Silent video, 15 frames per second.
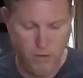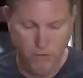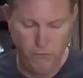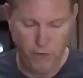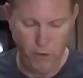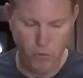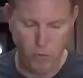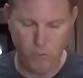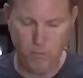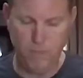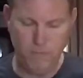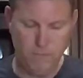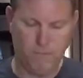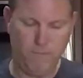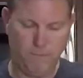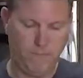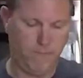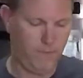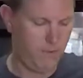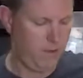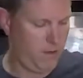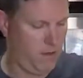So
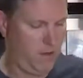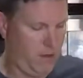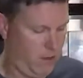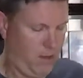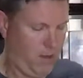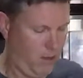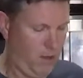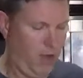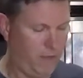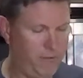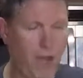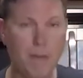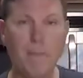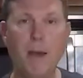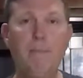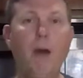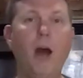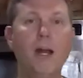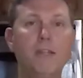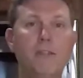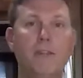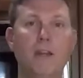I've got my
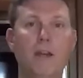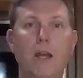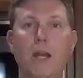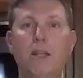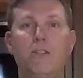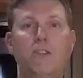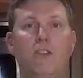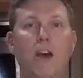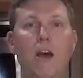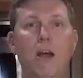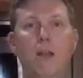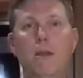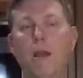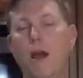pasta, it's done,